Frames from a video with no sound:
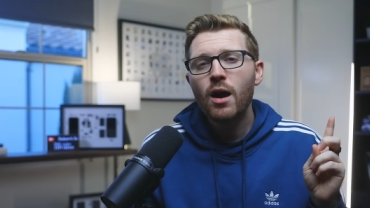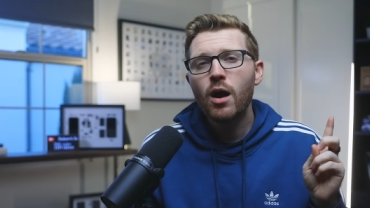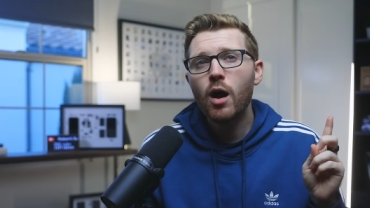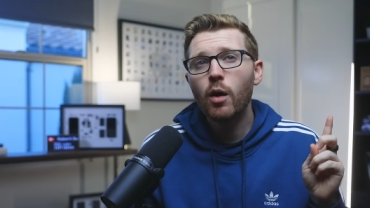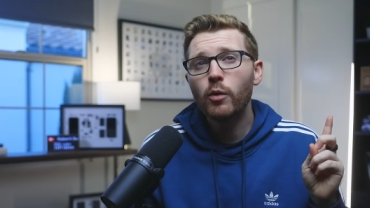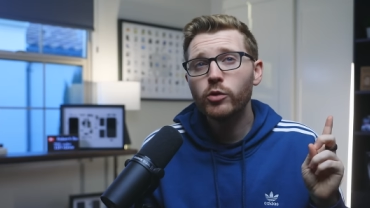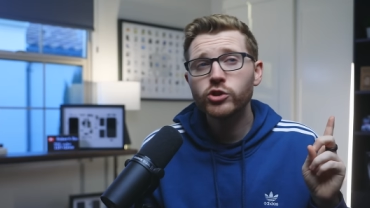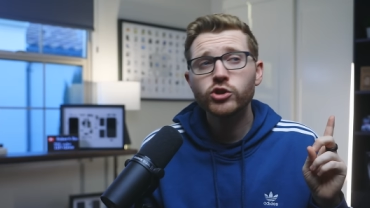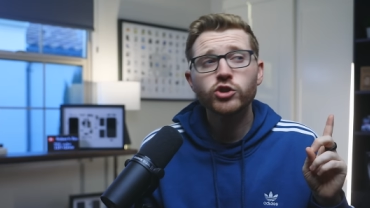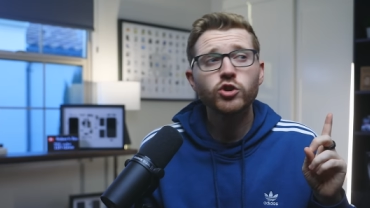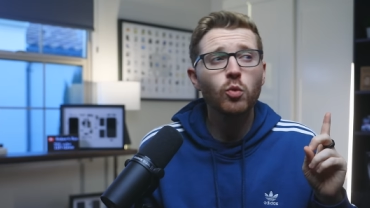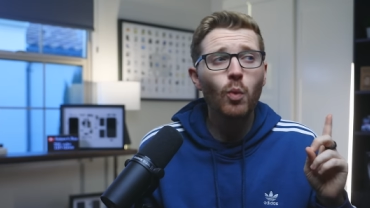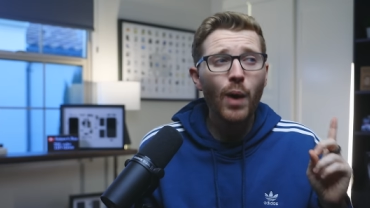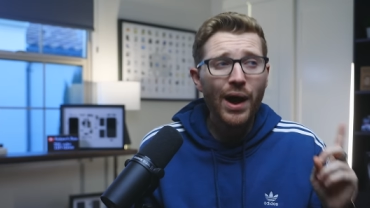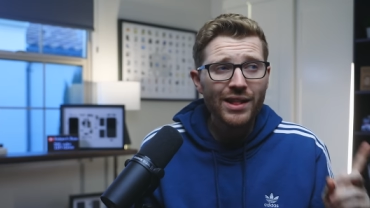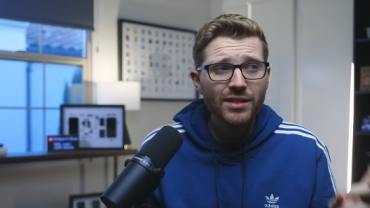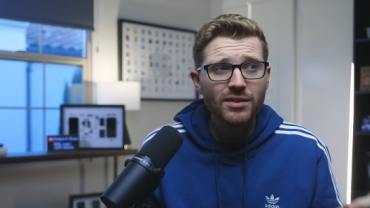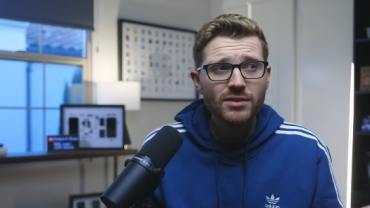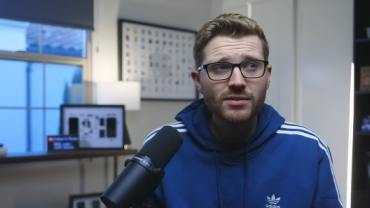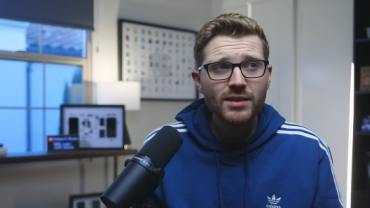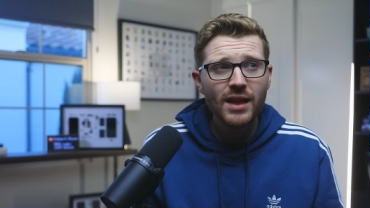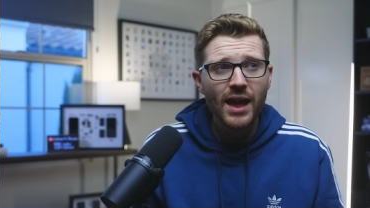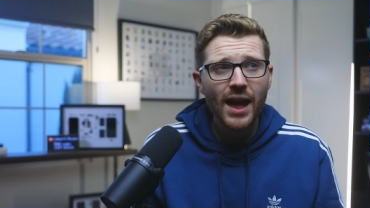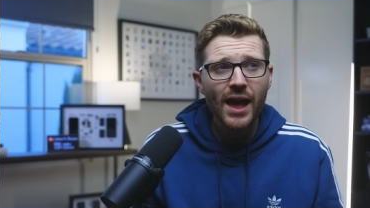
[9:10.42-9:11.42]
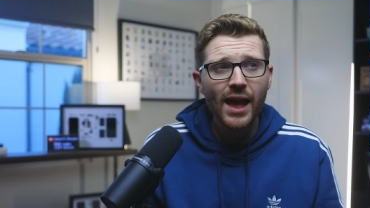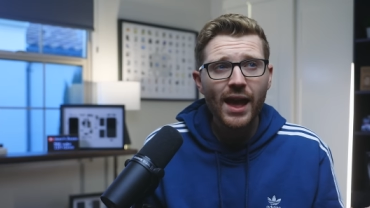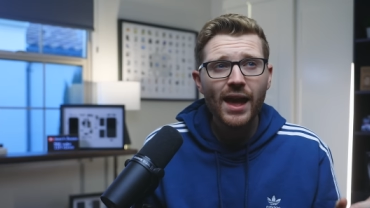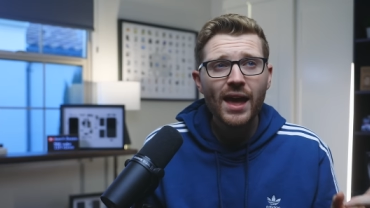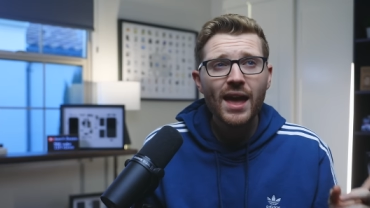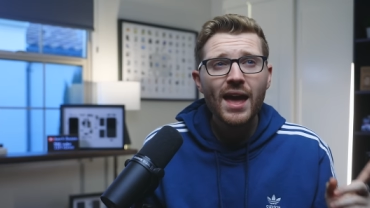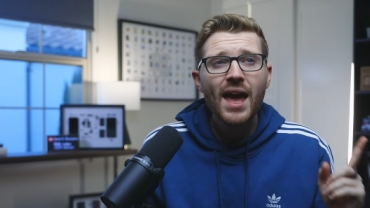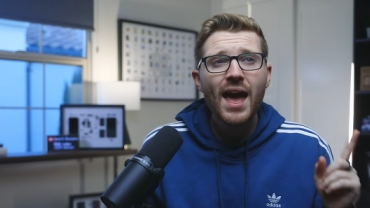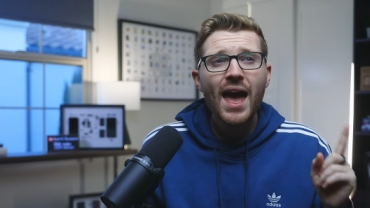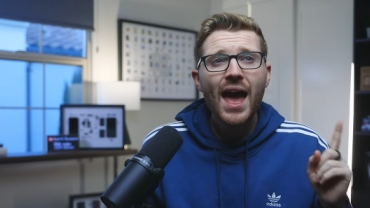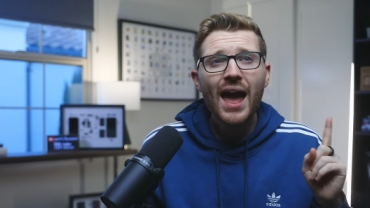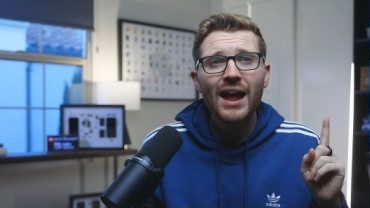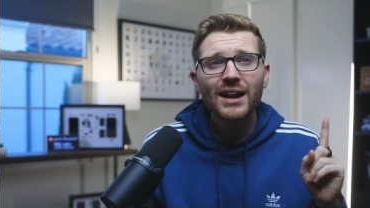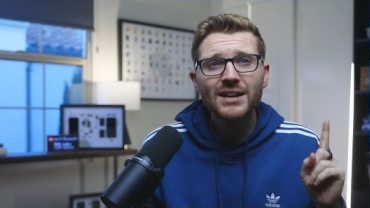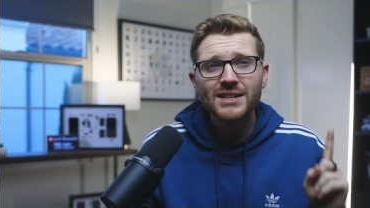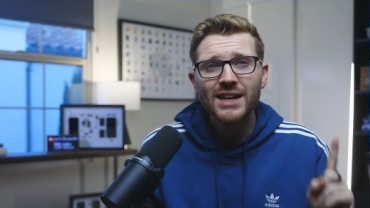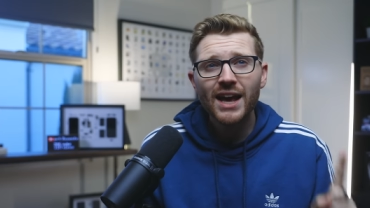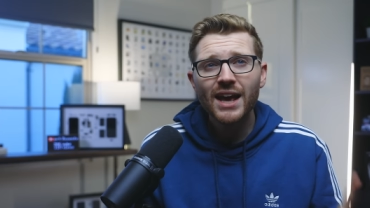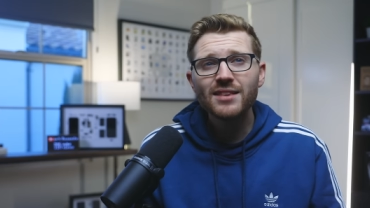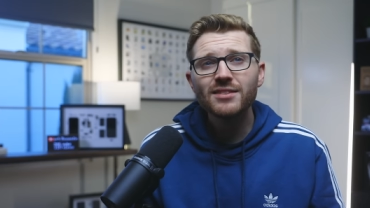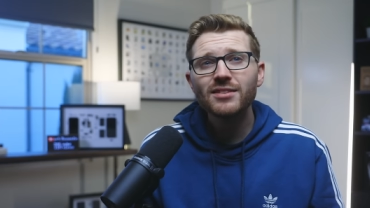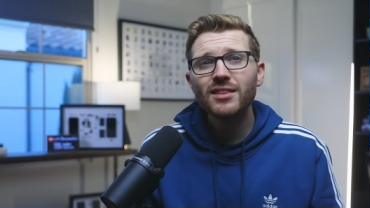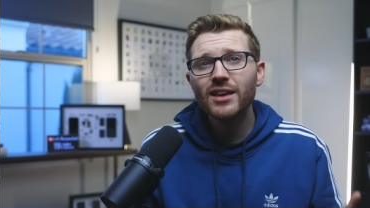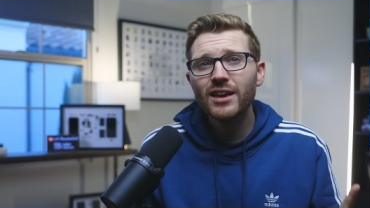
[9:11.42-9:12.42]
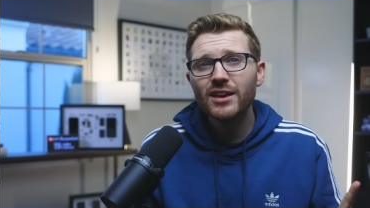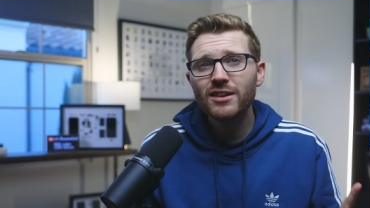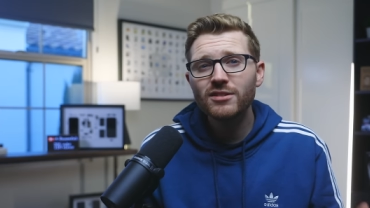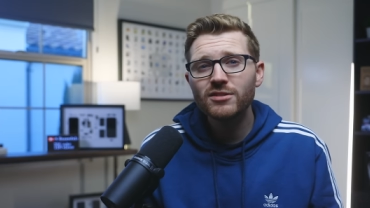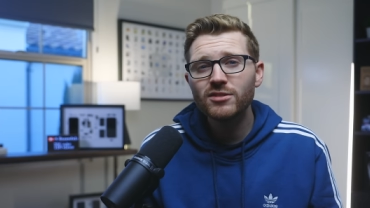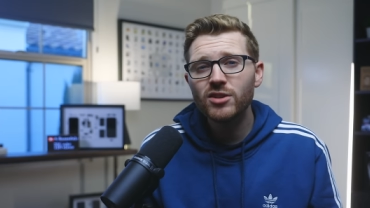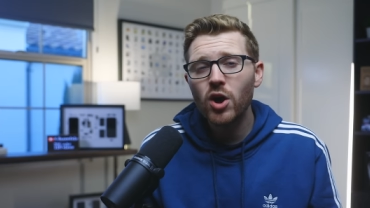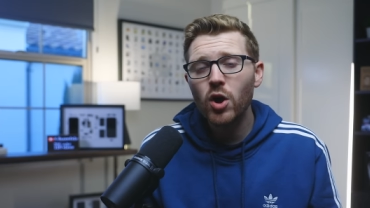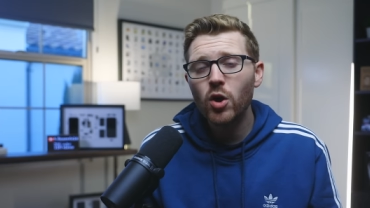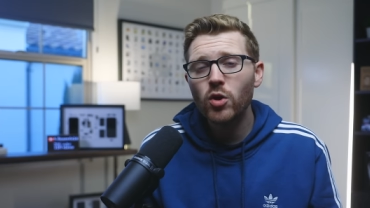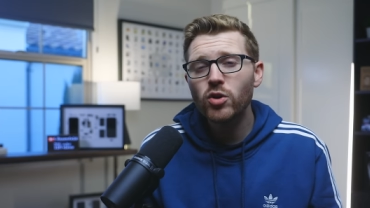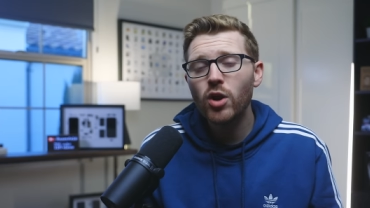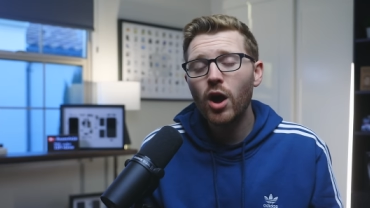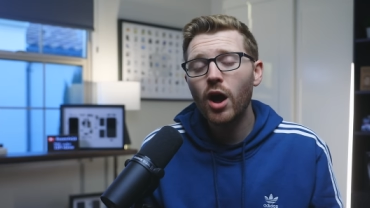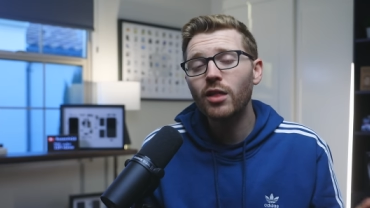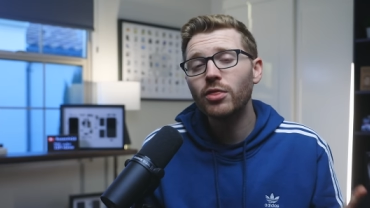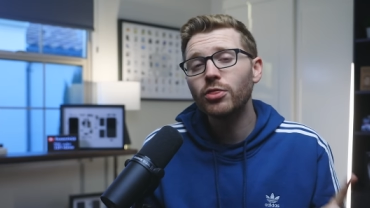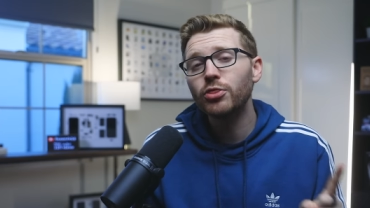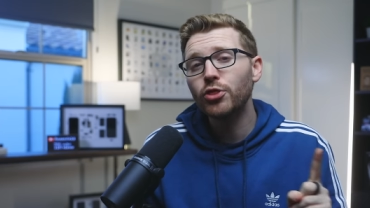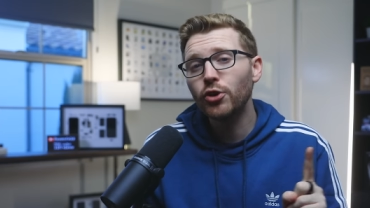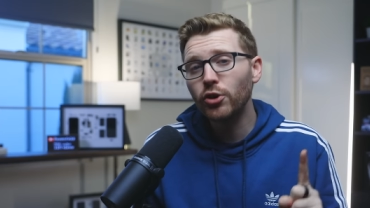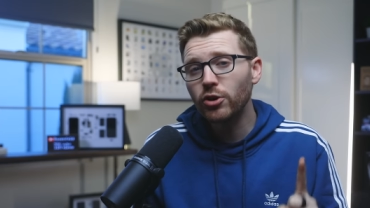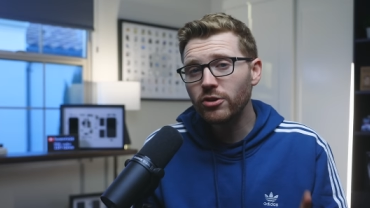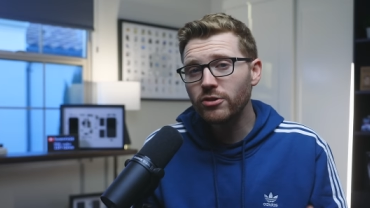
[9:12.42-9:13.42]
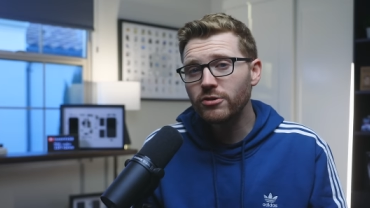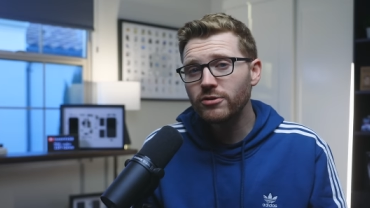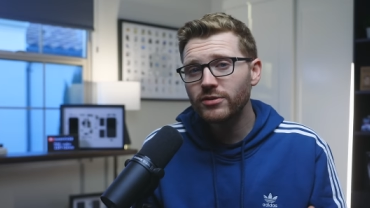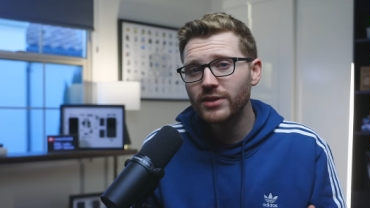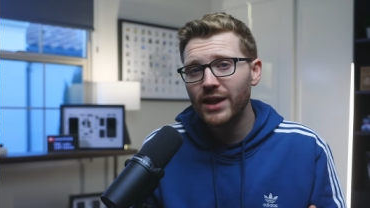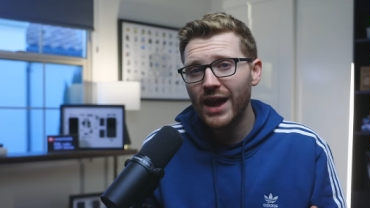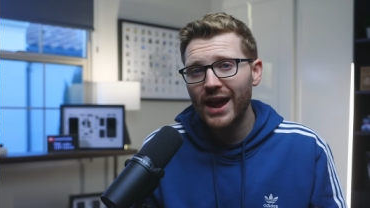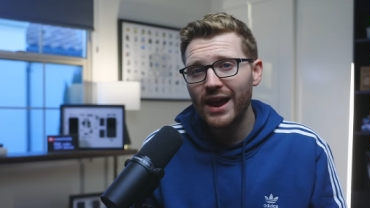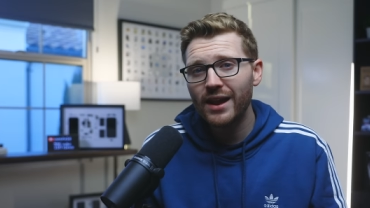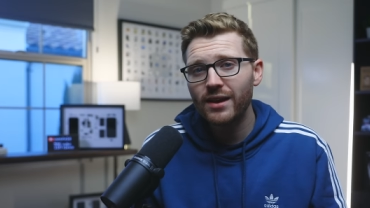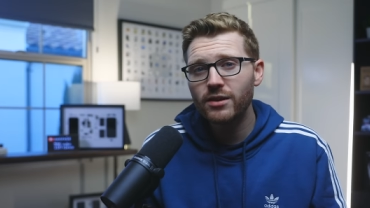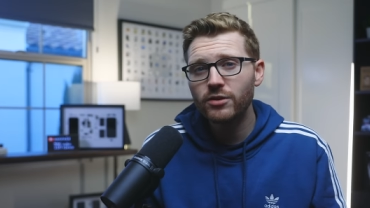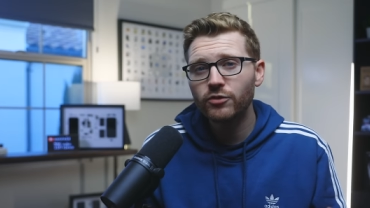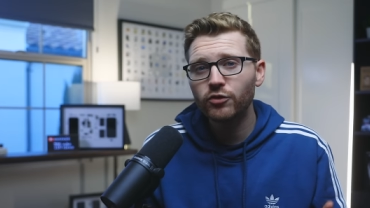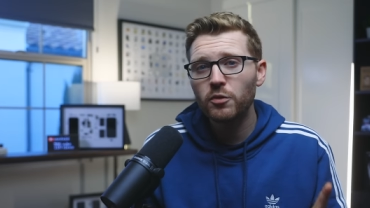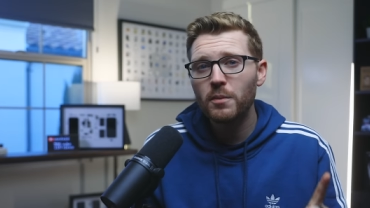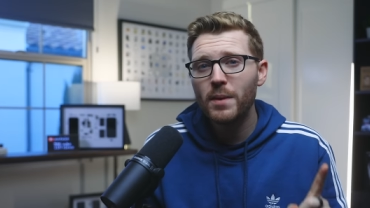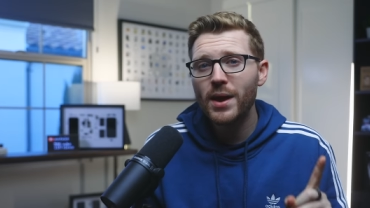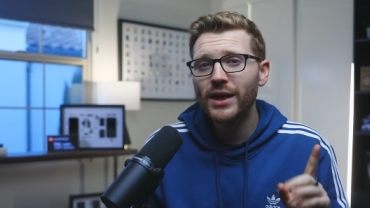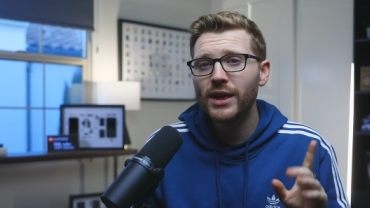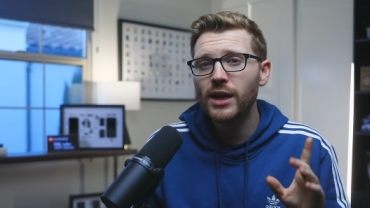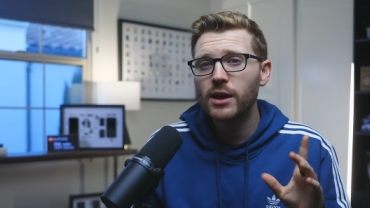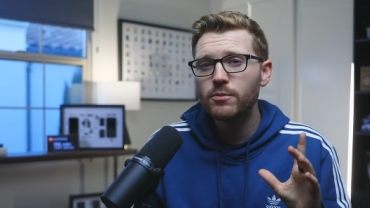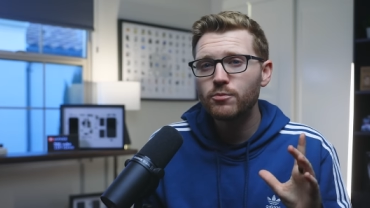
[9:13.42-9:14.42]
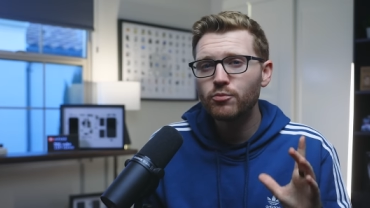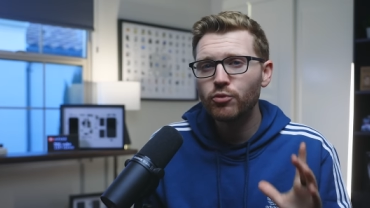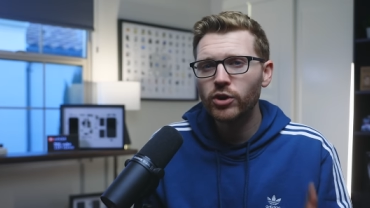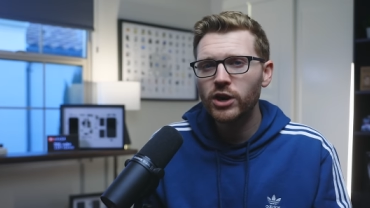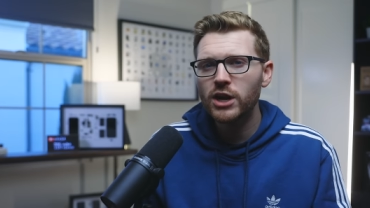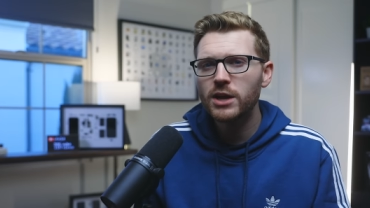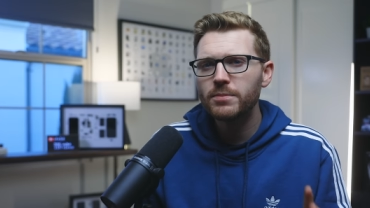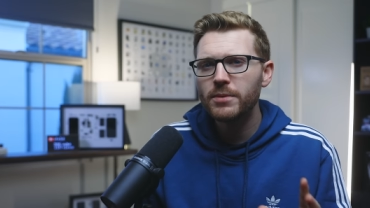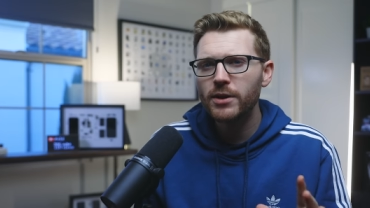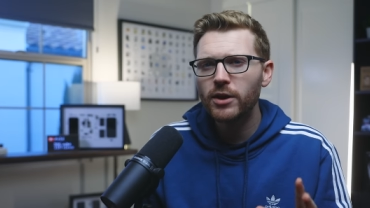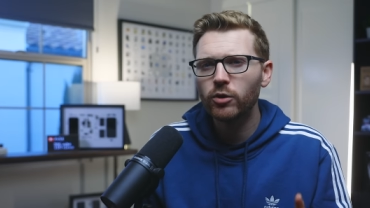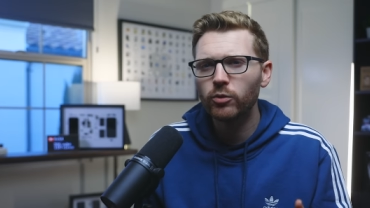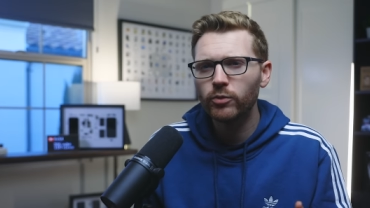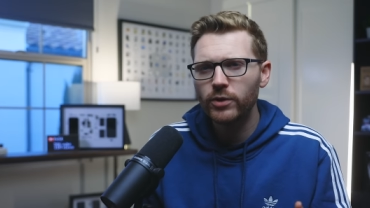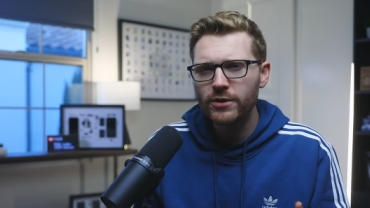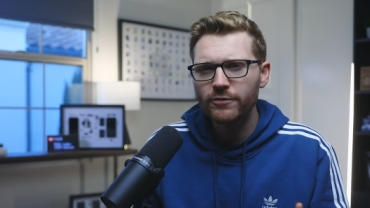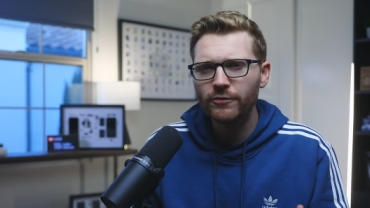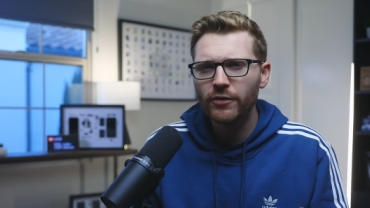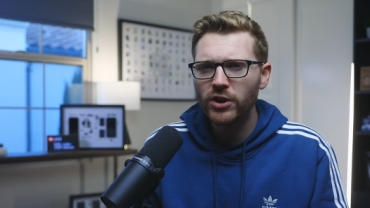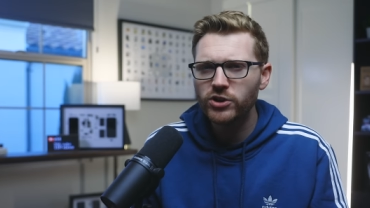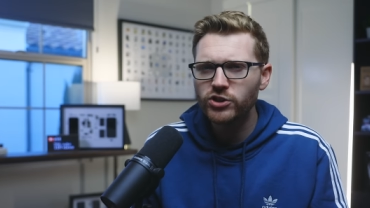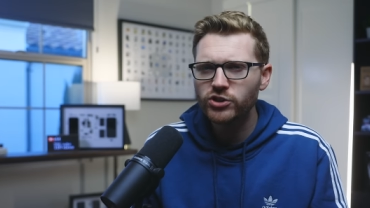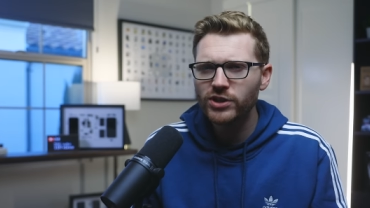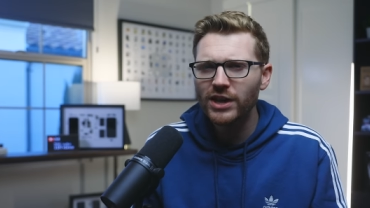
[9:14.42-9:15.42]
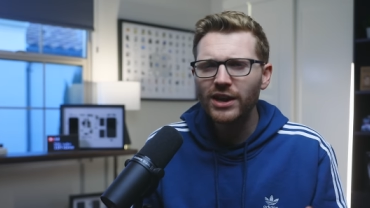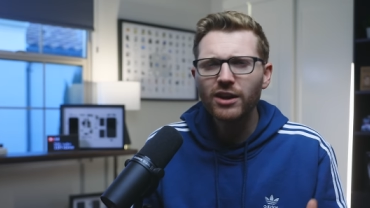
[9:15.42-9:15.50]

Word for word: which is a Wednesday, and Tesla is known on Thursdays for making pretty big refreshes.